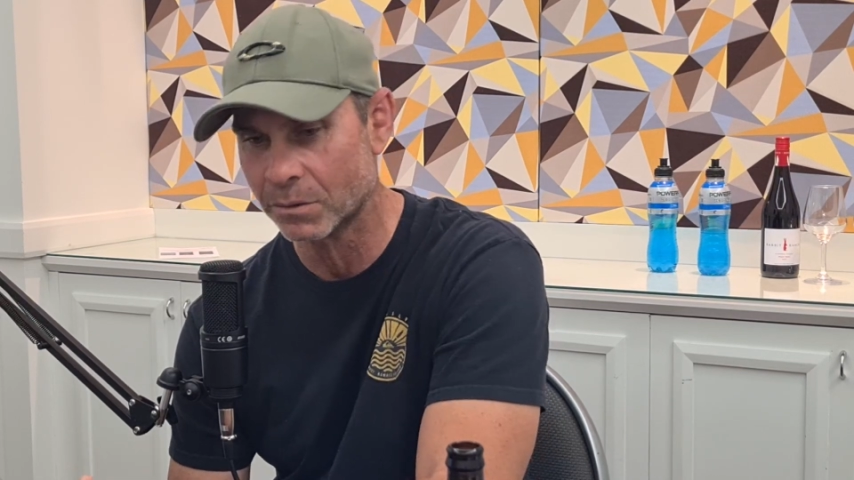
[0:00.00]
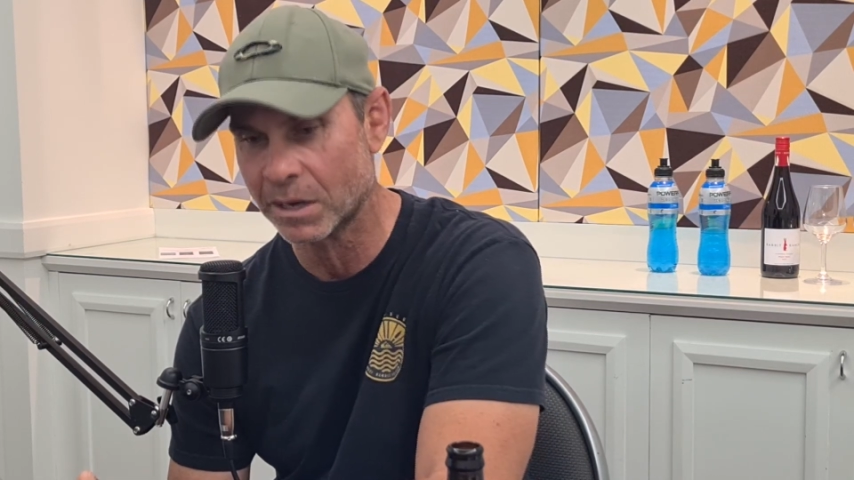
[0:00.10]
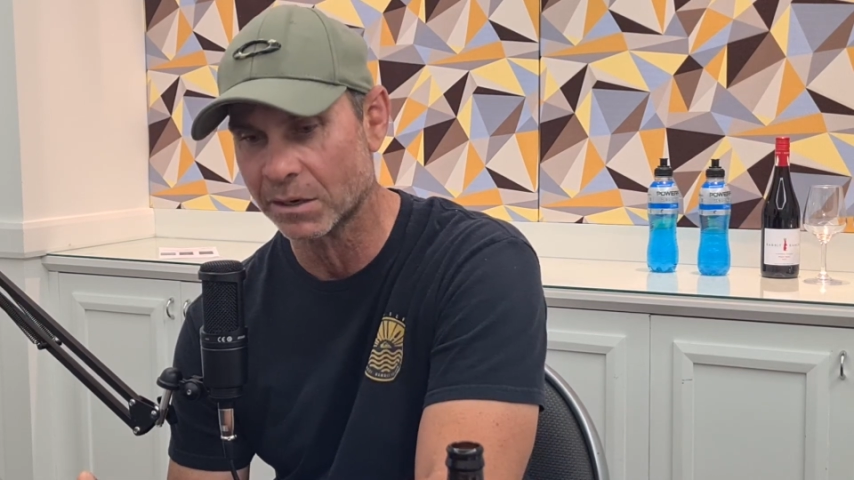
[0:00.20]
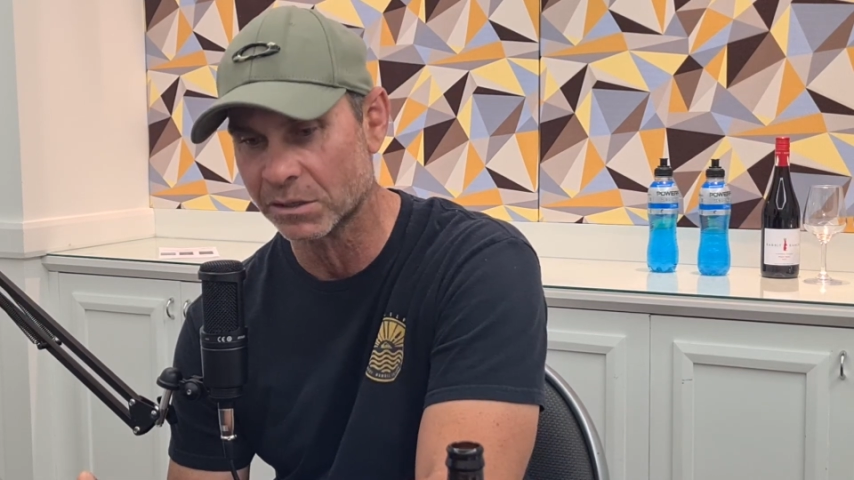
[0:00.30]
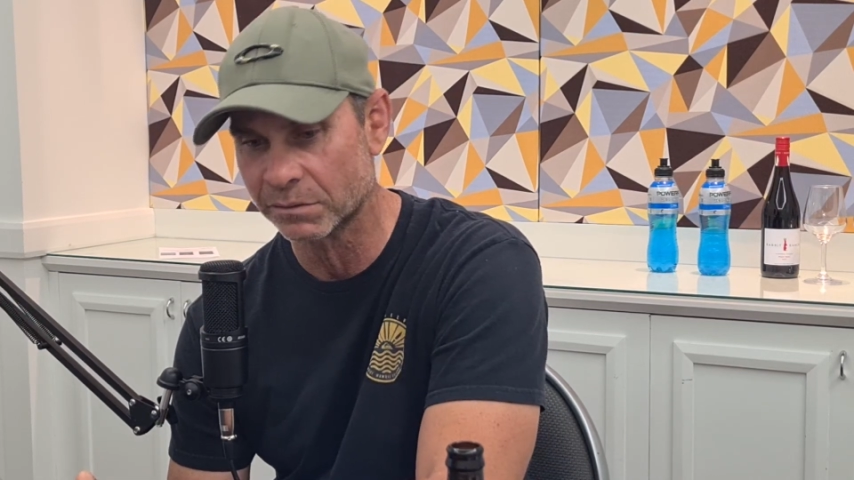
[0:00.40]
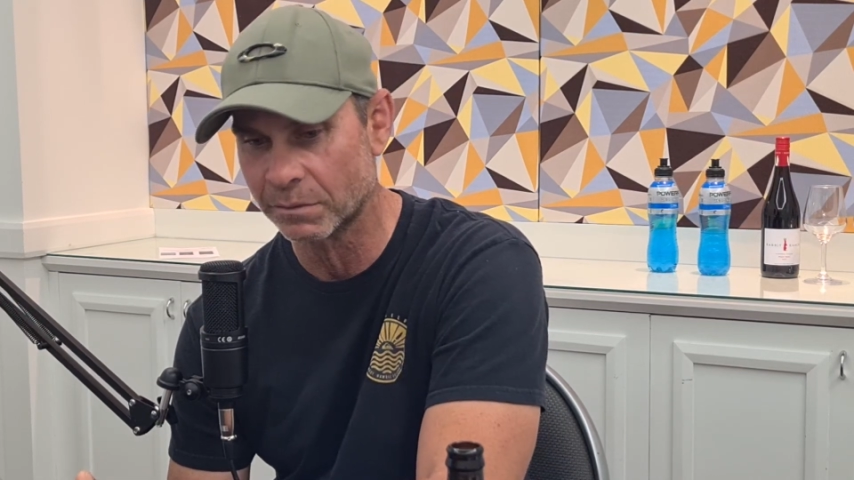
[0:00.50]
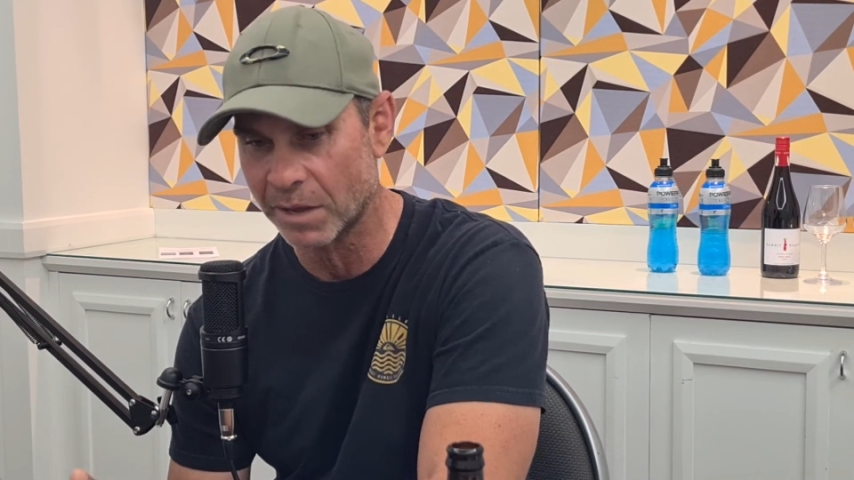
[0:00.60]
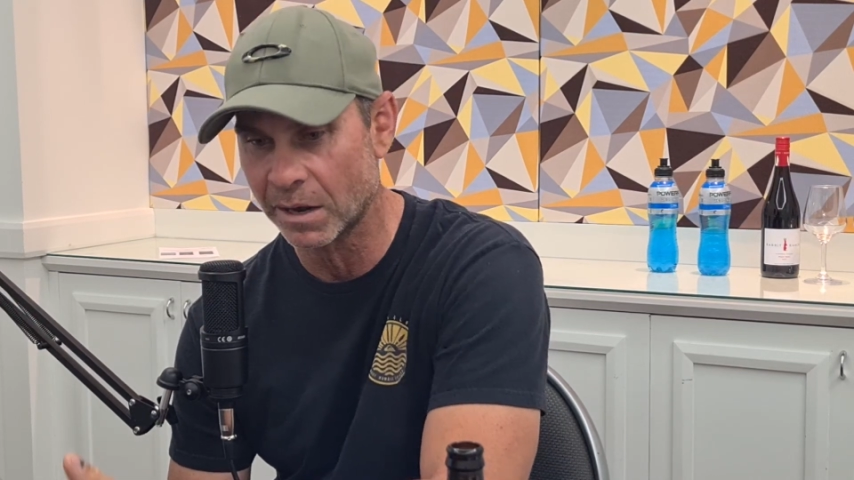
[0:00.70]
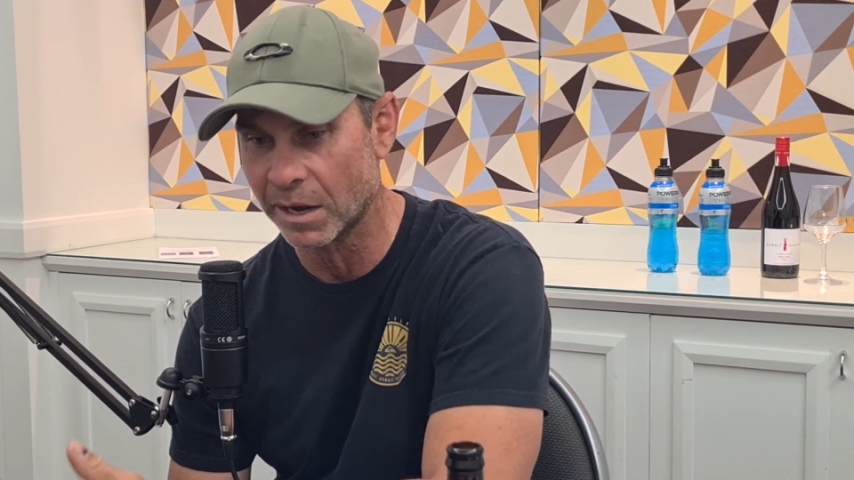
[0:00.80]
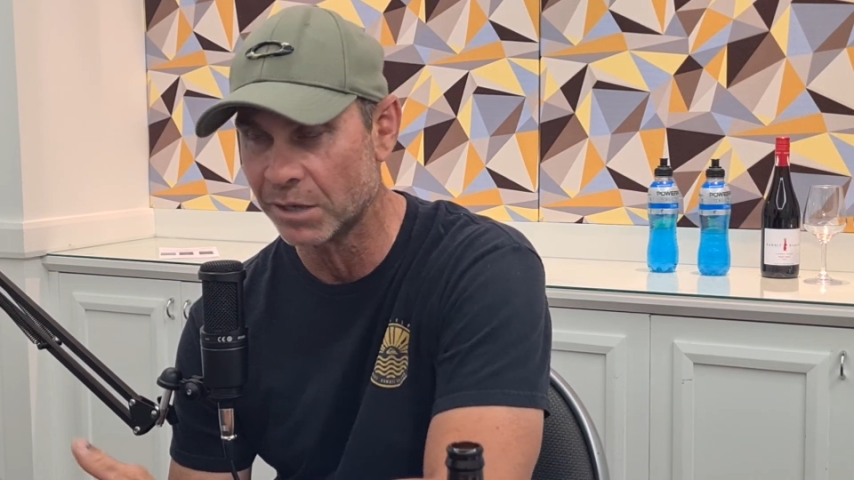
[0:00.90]
cricketers from
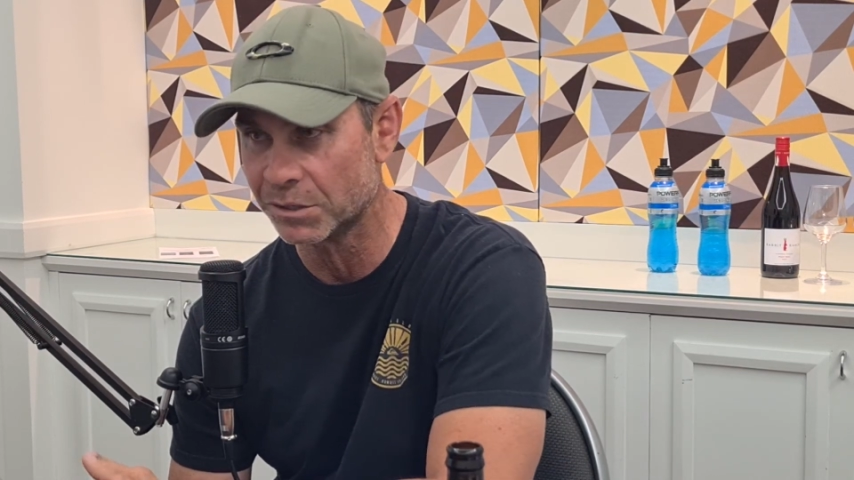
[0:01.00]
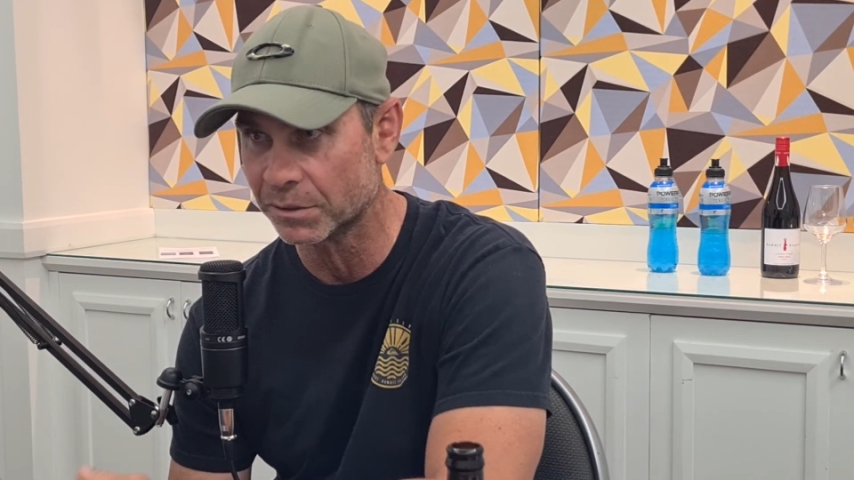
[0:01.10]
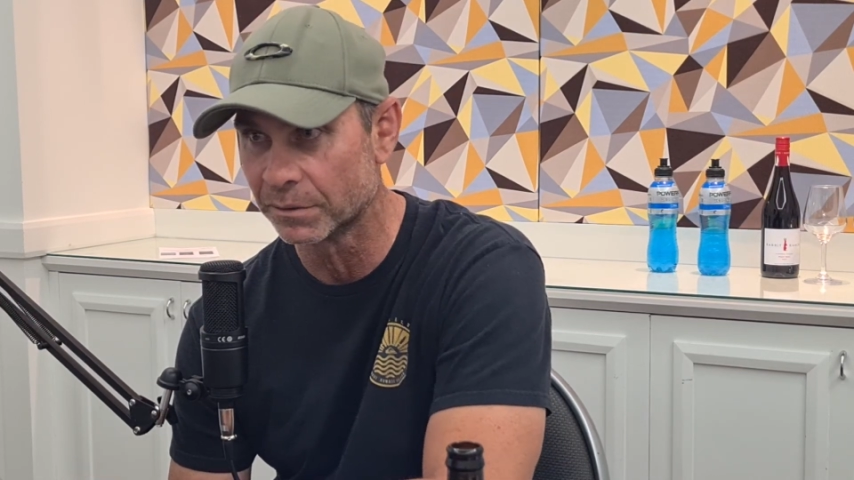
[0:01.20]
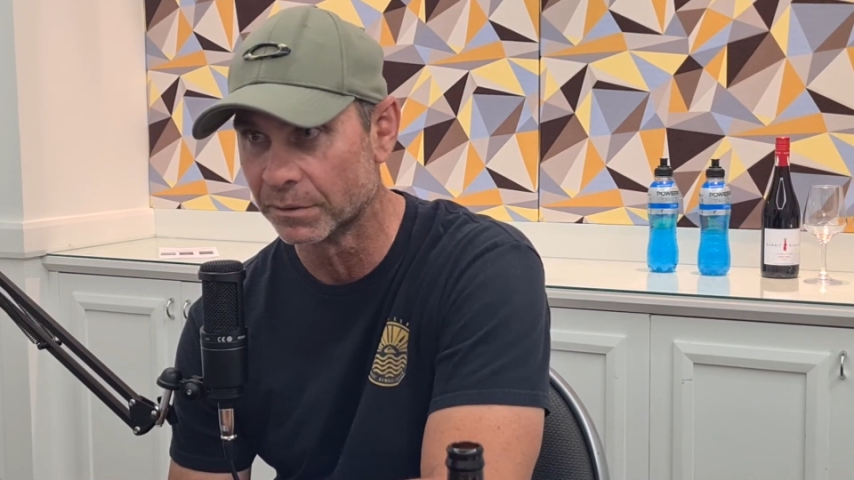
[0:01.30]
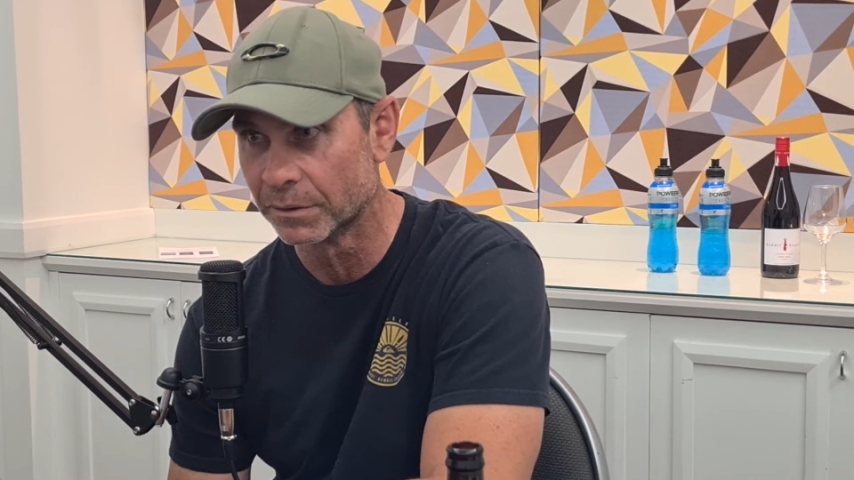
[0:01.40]
that nation.